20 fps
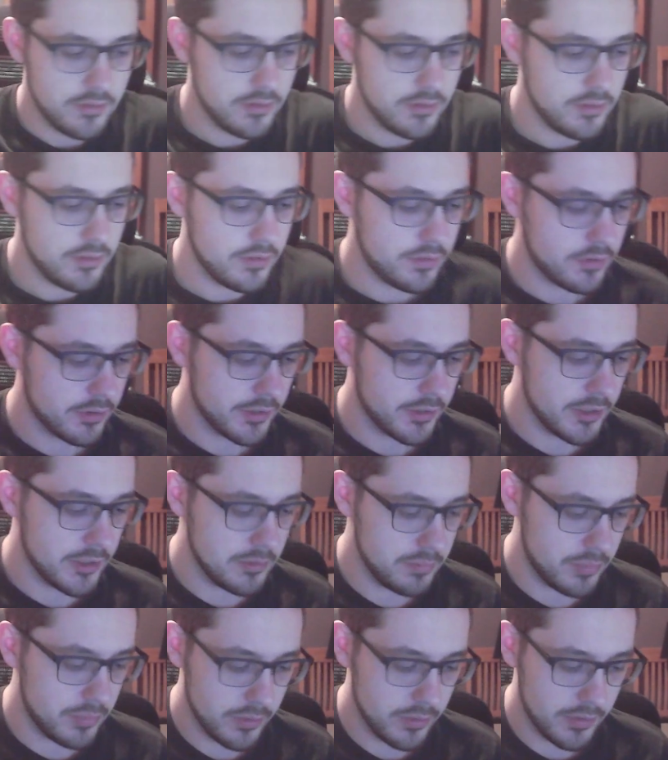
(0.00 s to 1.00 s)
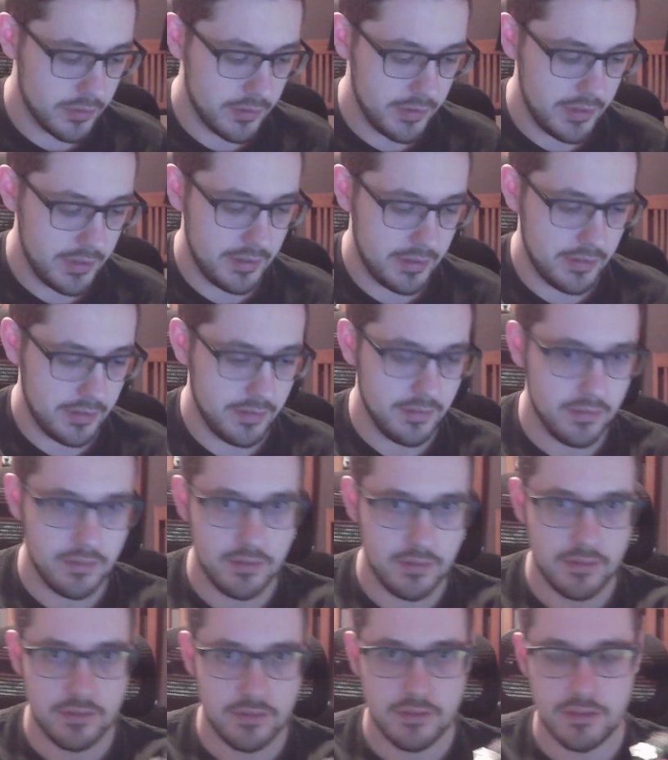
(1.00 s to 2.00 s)
circuit board in.
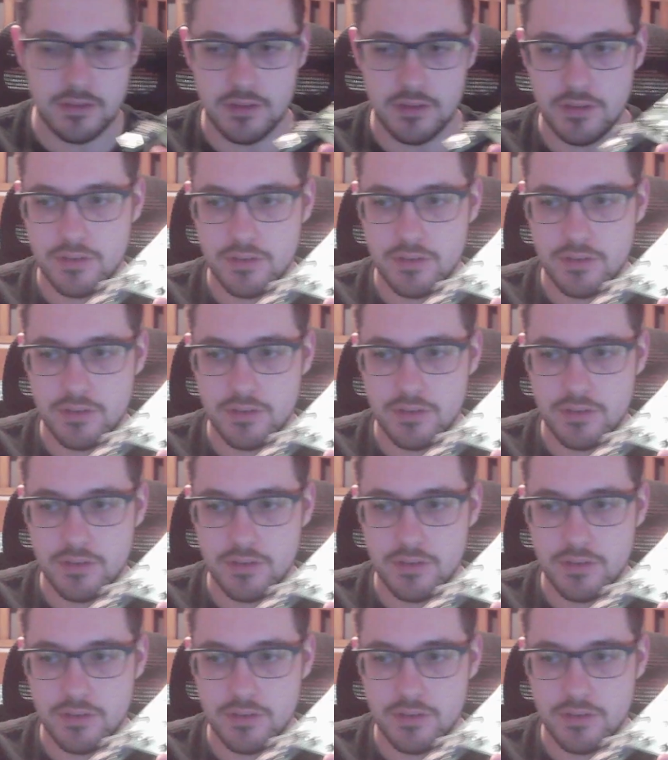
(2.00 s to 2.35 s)
This